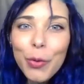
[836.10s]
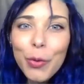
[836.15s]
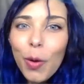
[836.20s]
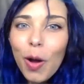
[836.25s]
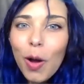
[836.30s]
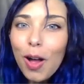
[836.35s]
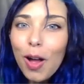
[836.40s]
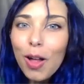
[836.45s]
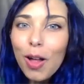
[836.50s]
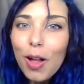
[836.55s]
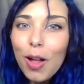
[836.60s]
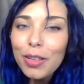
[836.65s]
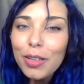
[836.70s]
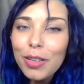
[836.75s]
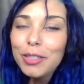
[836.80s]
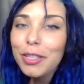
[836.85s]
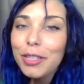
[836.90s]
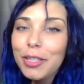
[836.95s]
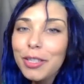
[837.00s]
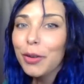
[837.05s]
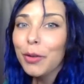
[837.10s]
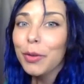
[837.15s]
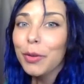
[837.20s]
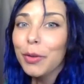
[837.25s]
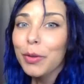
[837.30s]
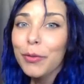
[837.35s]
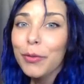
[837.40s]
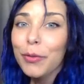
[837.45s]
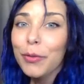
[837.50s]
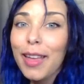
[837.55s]
it on your wall, share
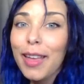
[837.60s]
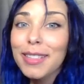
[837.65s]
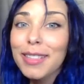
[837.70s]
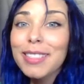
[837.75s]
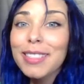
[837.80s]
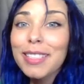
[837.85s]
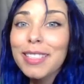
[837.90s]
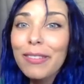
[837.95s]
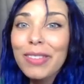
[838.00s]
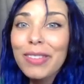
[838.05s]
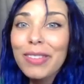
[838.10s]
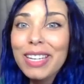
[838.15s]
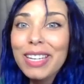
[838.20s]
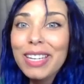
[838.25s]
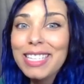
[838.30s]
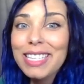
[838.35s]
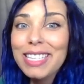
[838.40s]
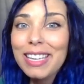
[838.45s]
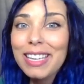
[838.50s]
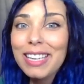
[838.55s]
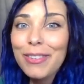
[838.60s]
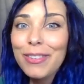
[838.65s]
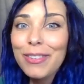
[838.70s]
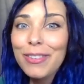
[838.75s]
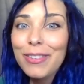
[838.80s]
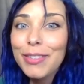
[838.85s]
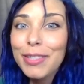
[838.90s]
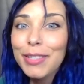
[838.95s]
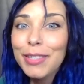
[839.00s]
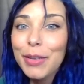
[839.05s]
it with friends, give it as a
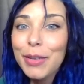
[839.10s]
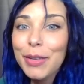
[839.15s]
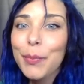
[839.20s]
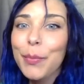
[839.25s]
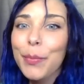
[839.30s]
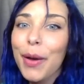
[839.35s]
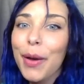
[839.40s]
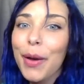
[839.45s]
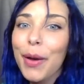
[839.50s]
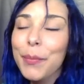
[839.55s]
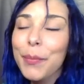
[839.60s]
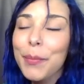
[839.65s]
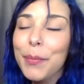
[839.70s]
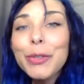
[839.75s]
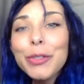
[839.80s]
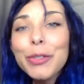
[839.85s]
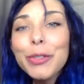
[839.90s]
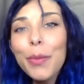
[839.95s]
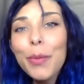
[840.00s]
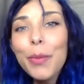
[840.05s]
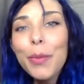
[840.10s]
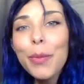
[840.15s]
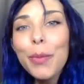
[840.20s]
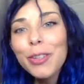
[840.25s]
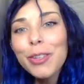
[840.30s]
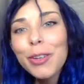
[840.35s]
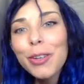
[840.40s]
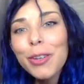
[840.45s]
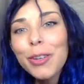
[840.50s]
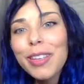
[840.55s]
gift. But most of all,
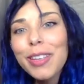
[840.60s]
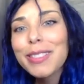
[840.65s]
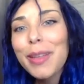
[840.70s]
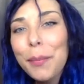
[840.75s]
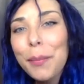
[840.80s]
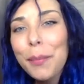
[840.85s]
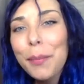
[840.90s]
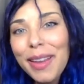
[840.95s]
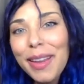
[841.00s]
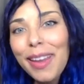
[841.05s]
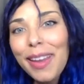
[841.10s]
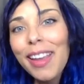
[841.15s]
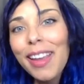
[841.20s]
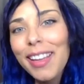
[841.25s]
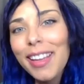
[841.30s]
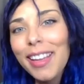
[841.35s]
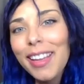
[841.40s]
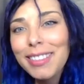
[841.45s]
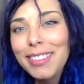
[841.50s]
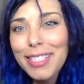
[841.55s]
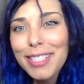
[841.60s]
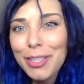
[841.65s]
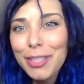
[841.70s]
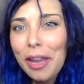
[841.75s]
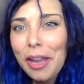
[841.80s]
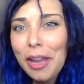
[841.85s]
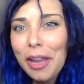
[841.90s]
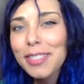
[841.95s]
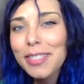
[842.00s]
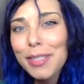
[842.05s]
make sure that somebody gets the
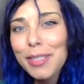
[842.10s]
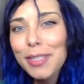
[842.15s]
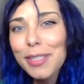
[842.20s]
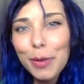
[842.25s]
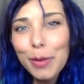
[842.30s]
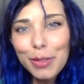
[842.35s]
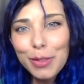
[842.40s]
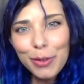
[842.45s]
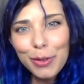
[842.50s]
chance